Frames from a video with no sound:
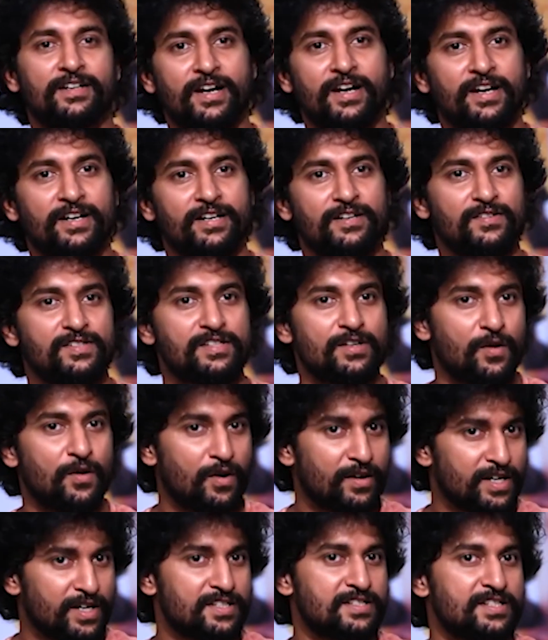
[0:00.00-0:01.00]
and it was a long
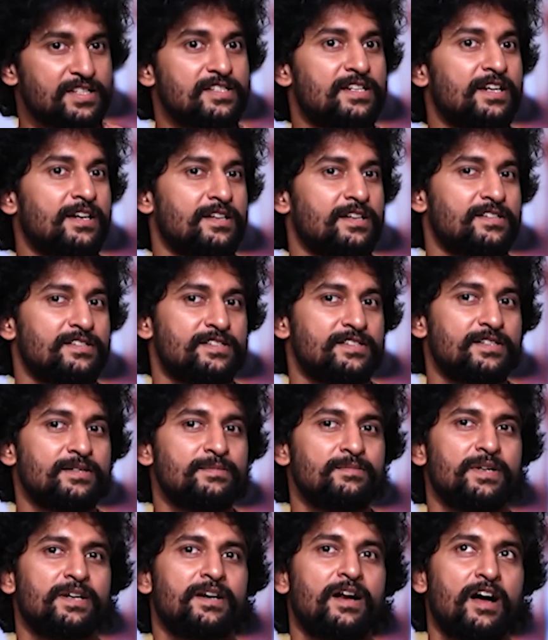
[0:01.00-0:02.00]
distance relationship
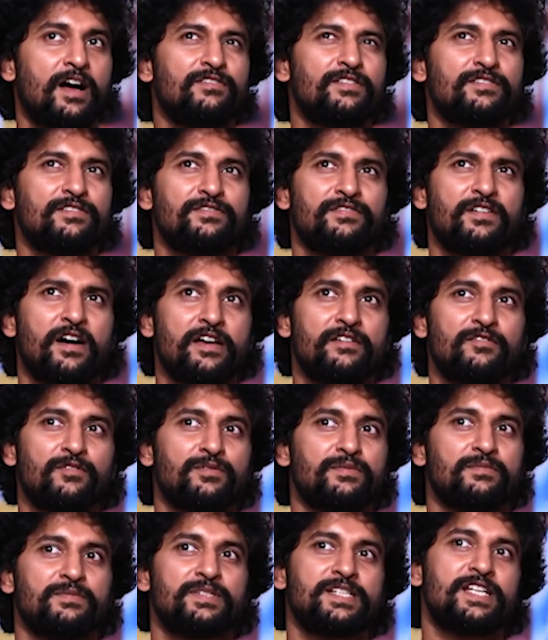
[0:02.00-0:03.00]
and after five,
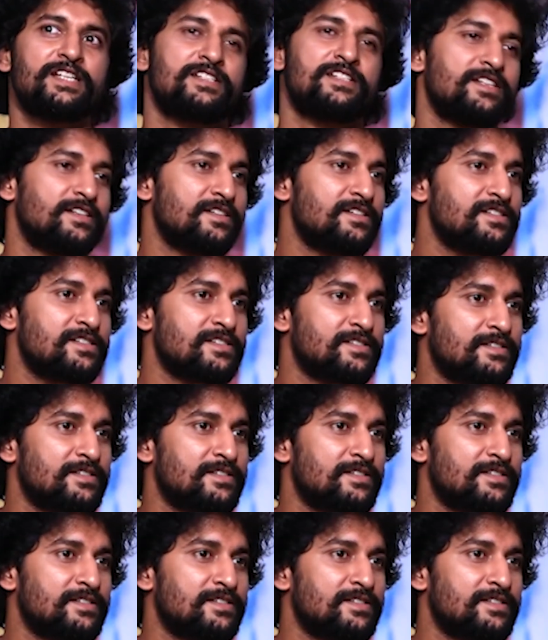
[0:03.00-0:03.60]
six years,